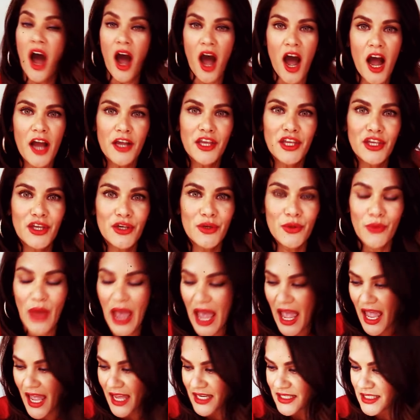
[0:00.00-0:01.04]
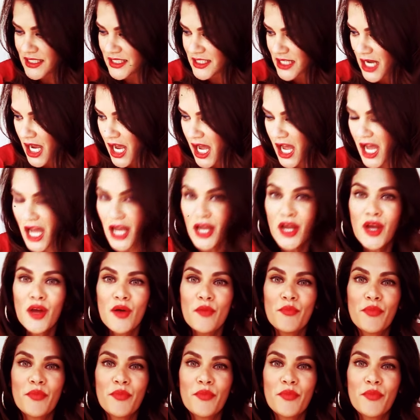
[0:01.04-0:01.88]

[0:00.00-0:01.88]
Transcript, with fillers: argue and uh,